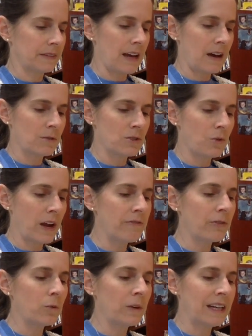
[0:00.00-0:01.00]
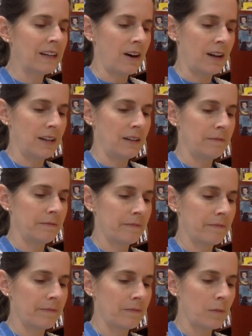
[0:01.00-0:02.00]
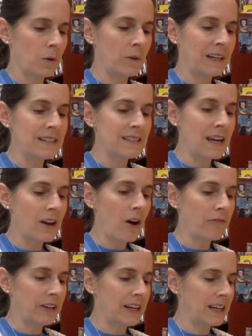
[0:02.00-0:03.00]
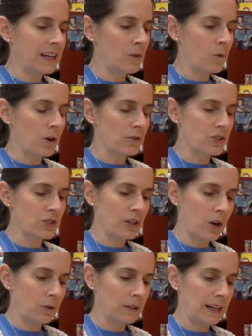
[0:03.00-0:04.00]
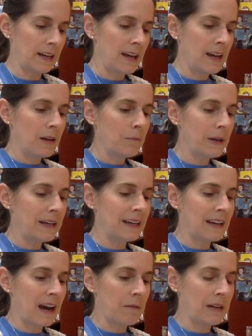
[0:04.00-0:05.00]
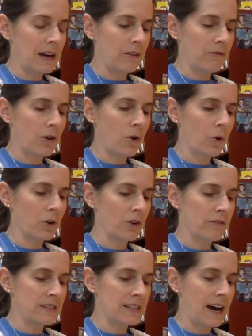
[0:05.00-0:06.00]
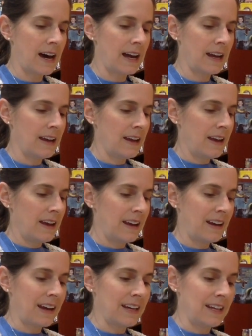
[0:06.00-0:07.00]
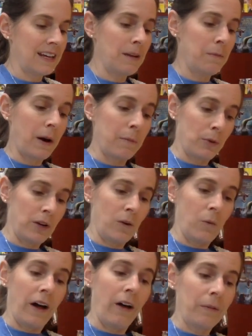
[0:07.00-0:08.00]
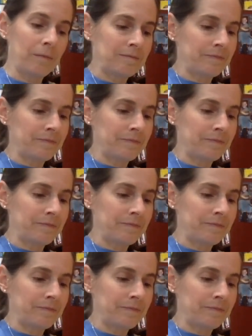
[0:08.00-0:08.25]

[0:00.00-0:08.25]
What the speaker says: I was grateful when he nodded, but when he set off again, he walked slowly, peeking at me out of the corner of his eye, and I could keep up pretty well.